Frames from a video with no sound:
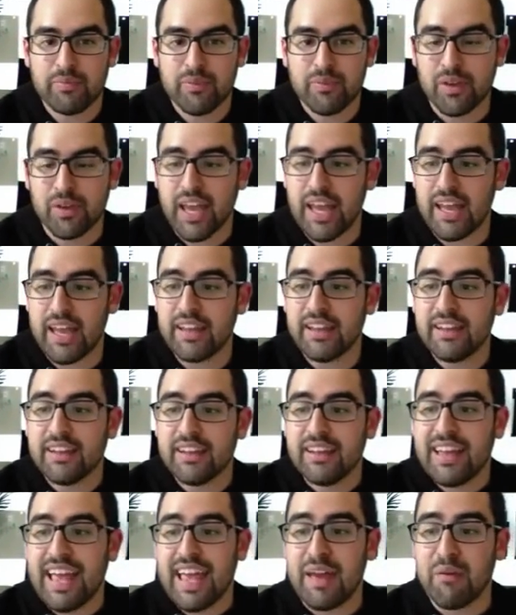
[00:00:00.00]
Okay.
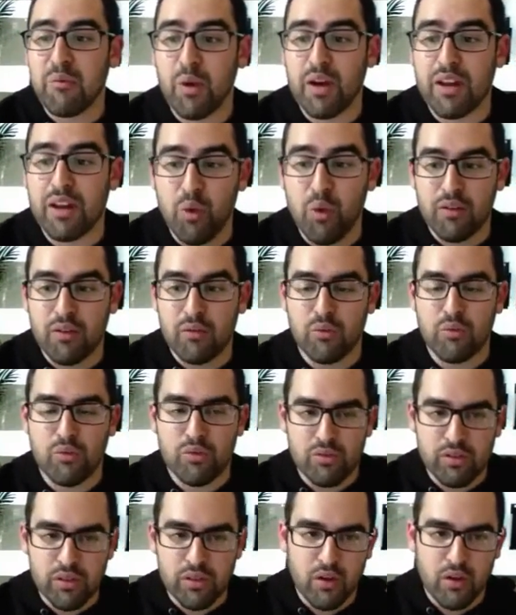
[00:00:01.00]
And what
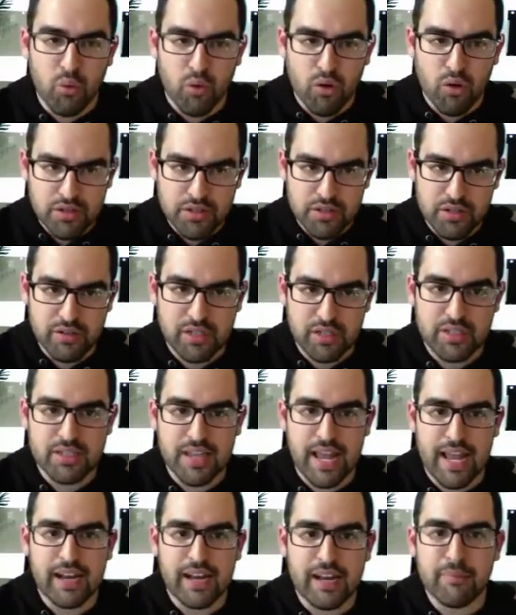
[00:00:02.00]
we're so
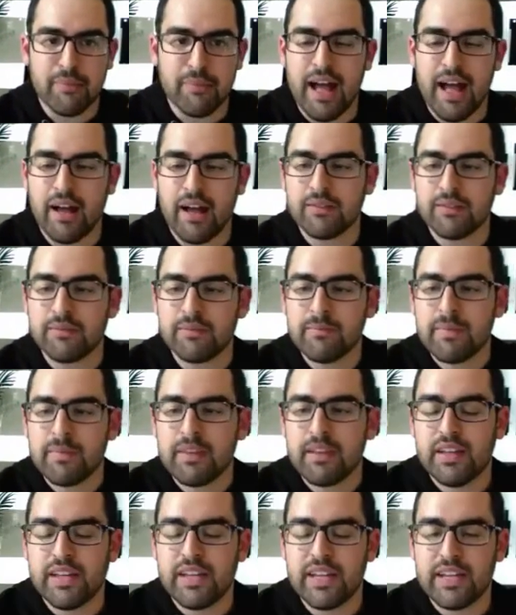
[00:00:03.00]
excited about
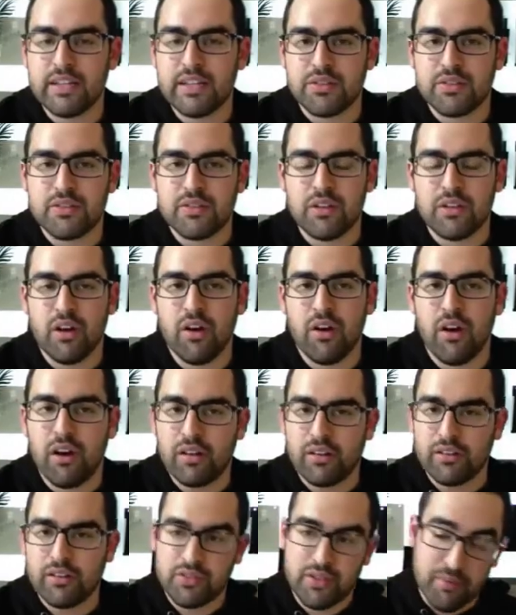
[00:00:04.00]
is,
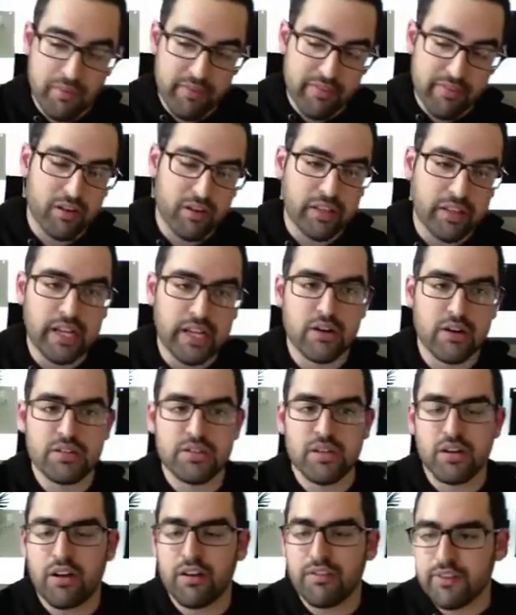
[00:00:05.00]
some of our leaders
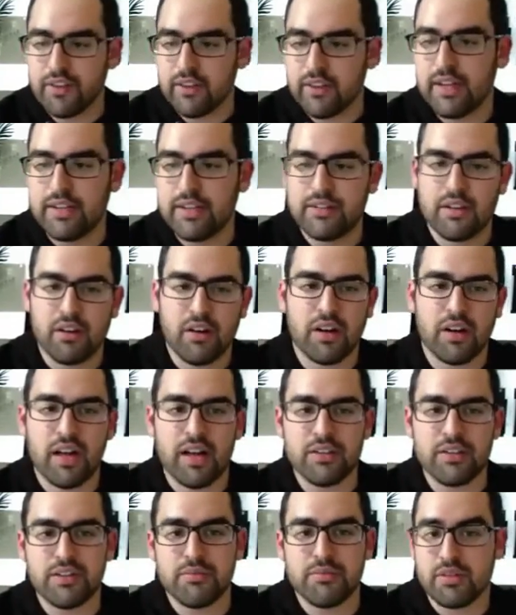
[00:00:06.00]
and our affiliates and our
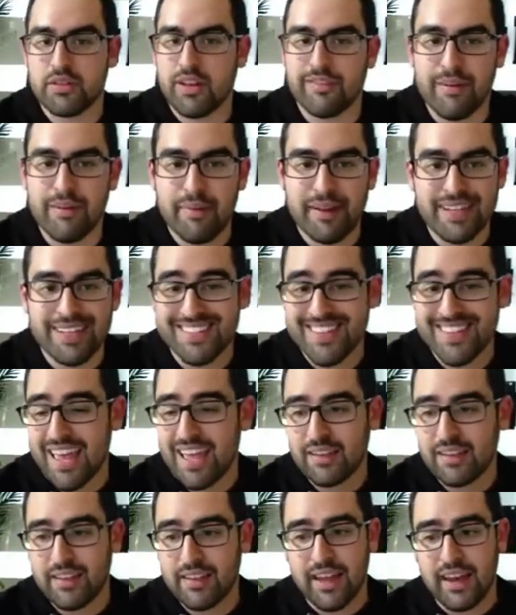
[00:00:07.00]
customers, everybody's
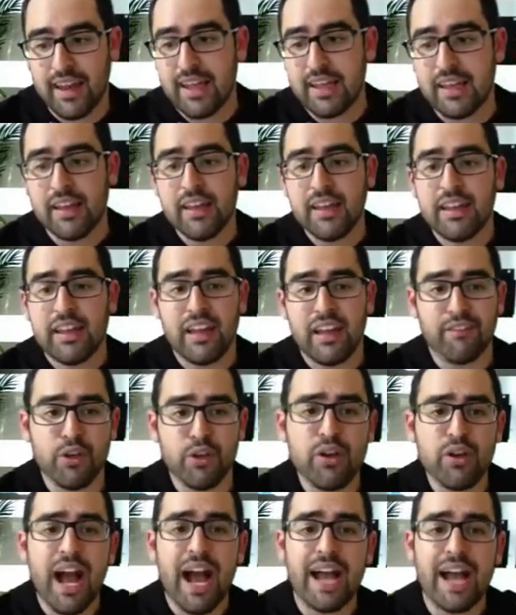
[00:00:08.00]
saying that, hey, if
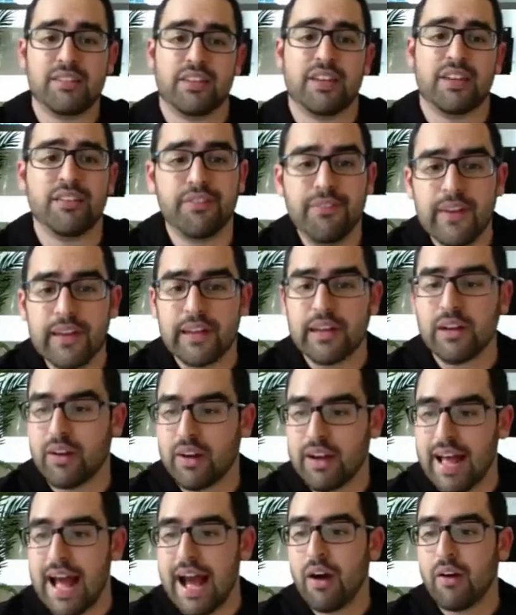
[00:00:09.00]
you guys can figure it
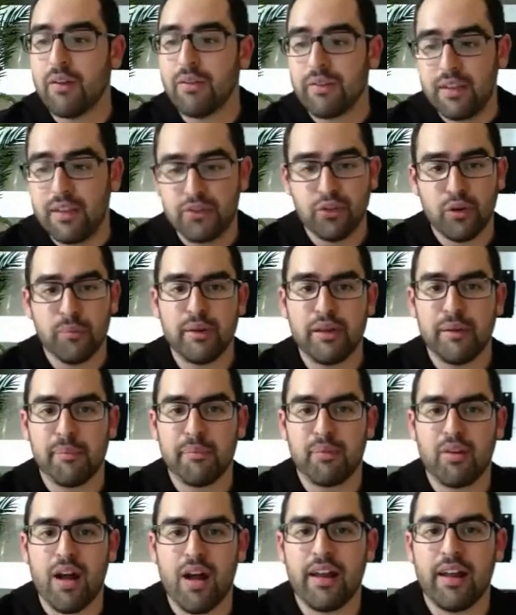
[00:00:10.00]
out, this will be a
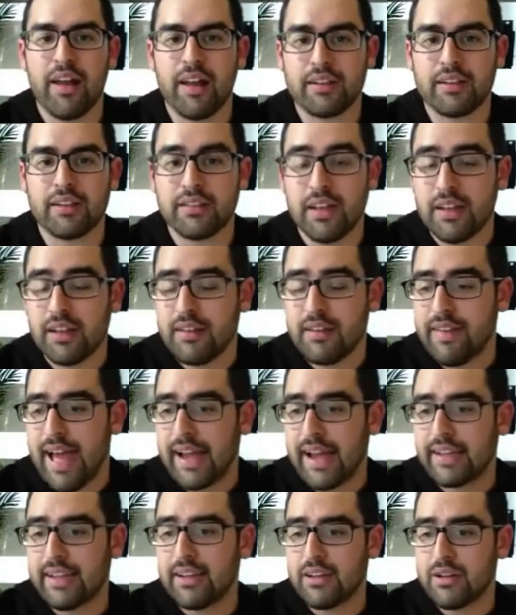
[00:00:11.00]
product
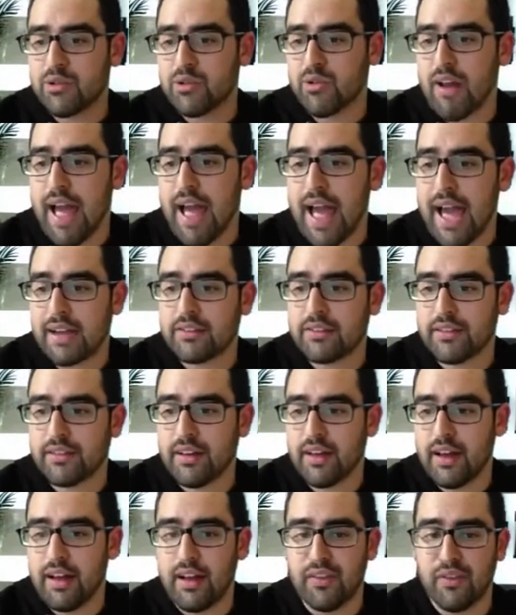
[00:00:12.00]
that can attract
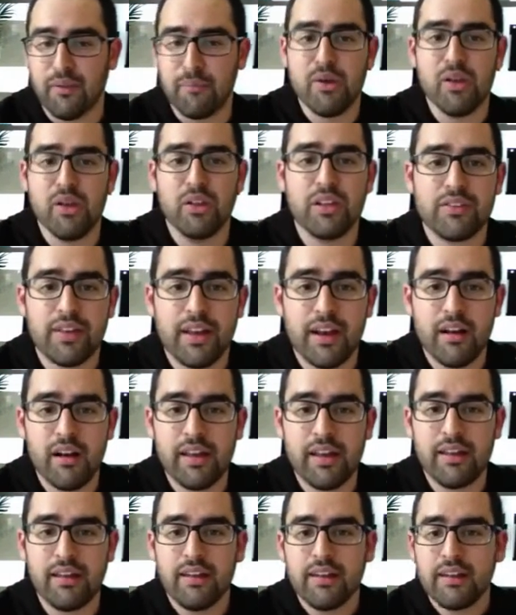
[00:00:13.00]
the
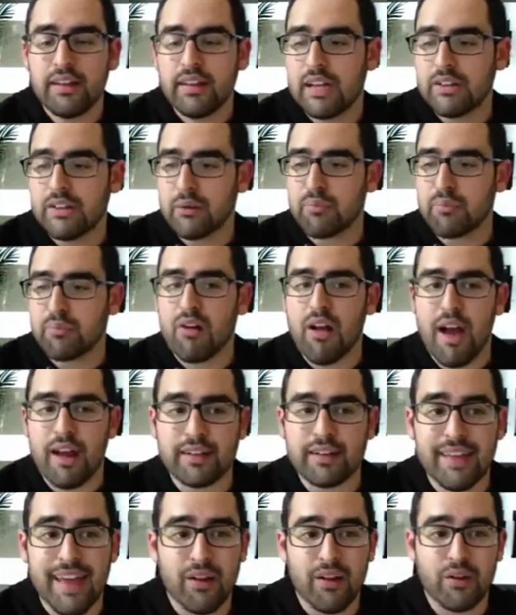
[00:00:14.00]
military. It's a
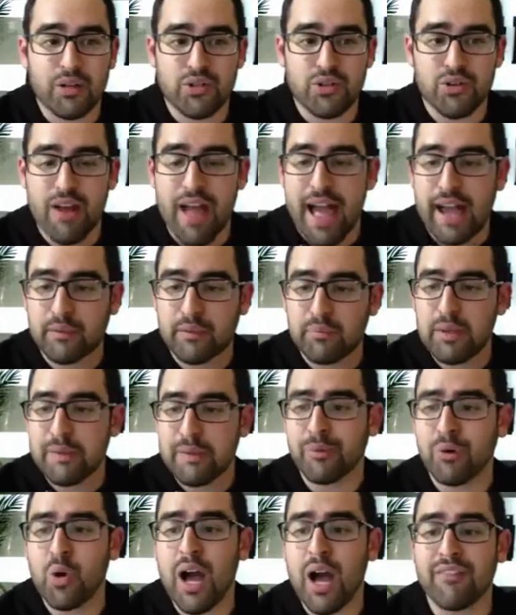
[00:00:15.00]
product that'll attract
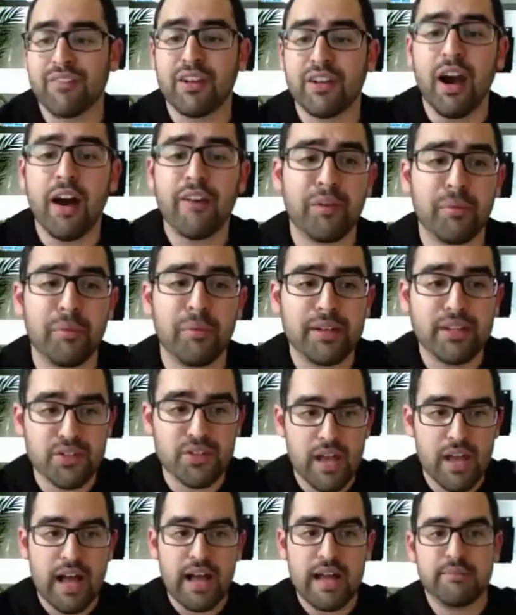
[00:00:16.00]
people who have government
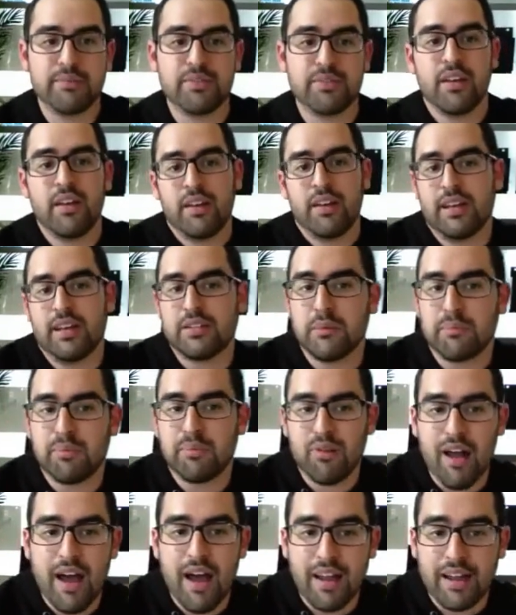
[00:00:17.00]
jobs. It's a
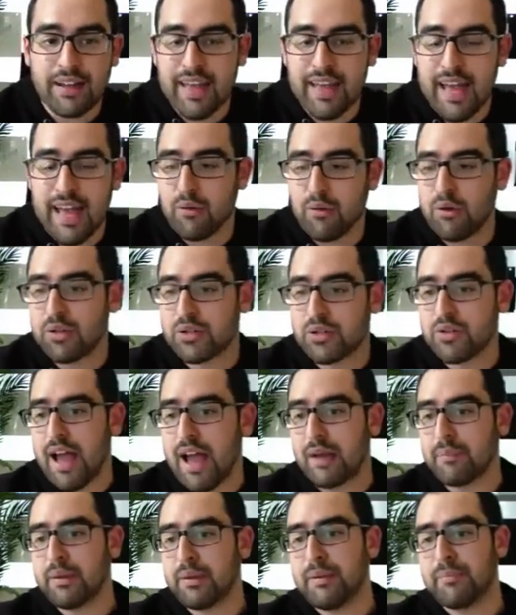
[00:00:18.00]
product that will
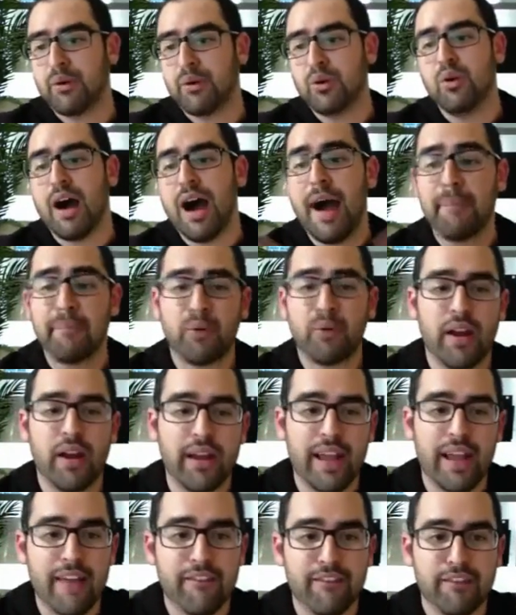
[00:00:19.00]
attract people who operate
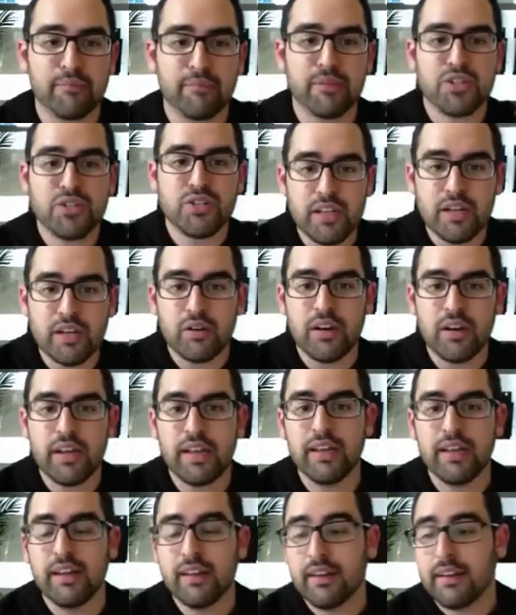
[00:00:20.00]
heavy
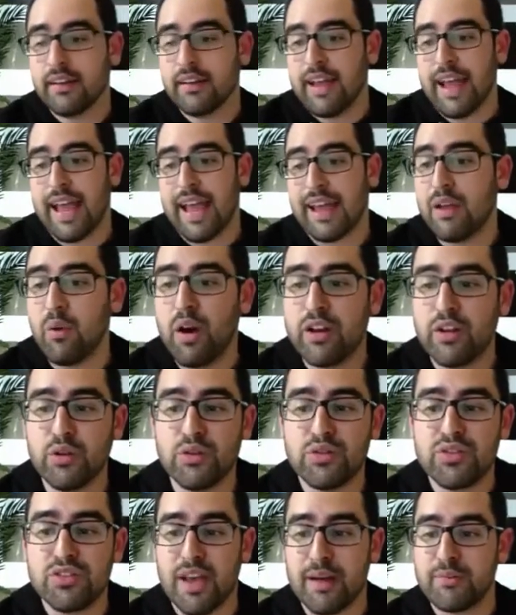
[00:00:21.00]
machinery, anyone
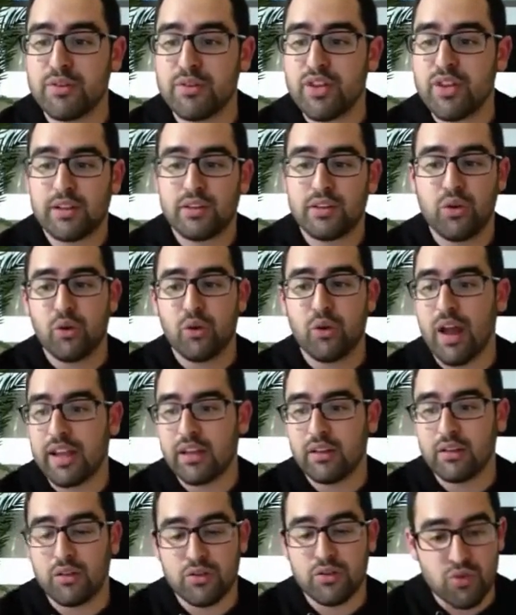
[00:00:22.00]
who's subject to a
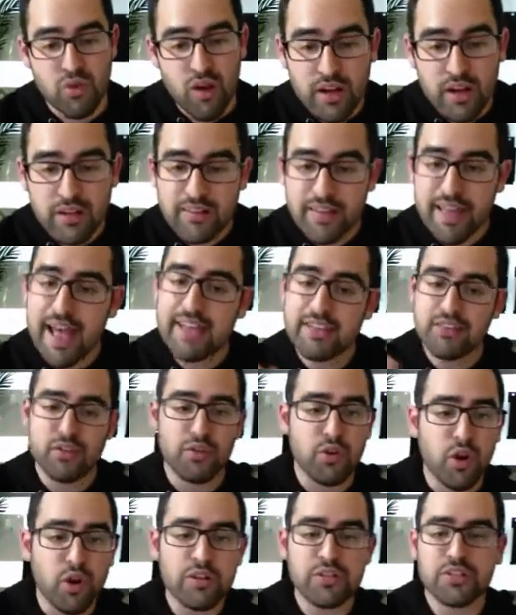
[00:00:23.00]
regular drug test,
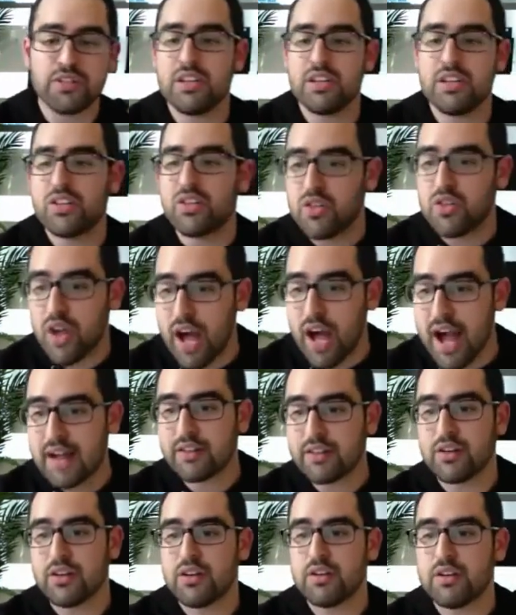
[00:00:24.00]
nurses,
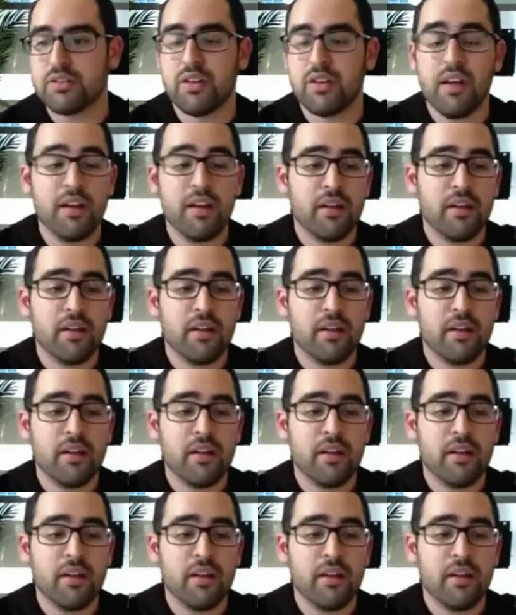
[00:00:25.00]
doctors,